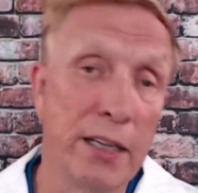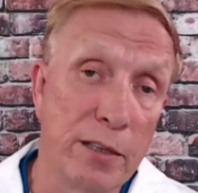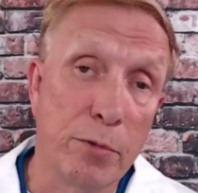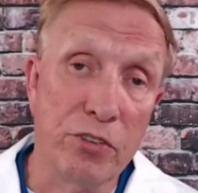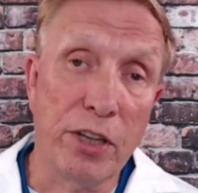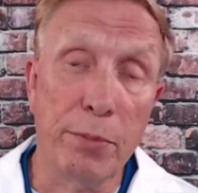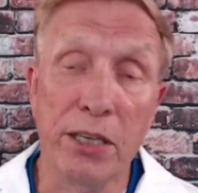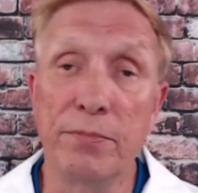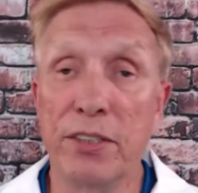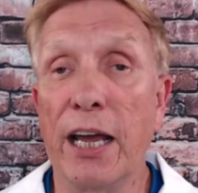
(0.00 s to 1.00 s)
which they've
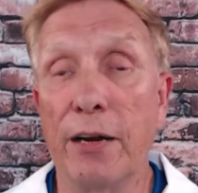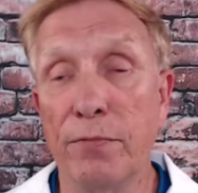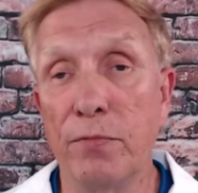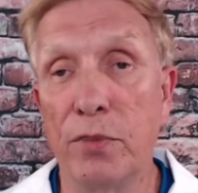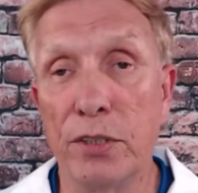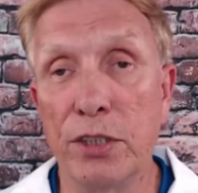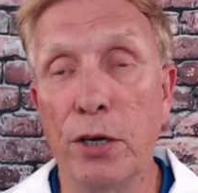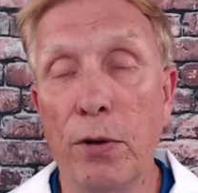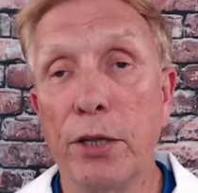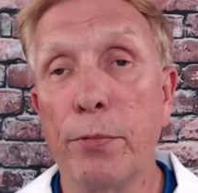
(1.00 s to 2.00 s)
been kind of,
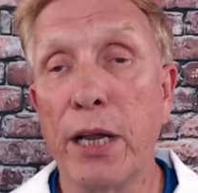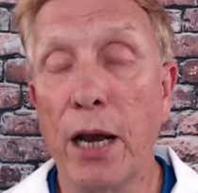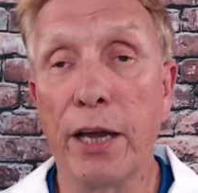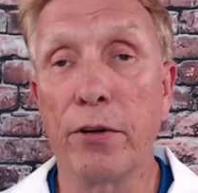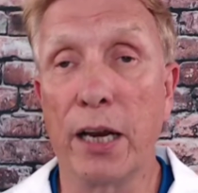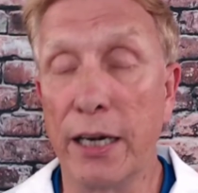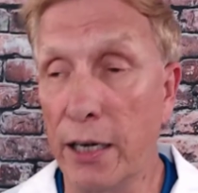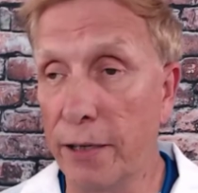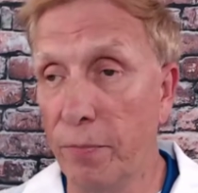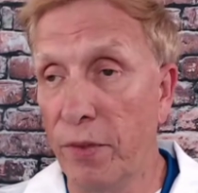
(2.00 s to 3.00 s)
on the recliner lately.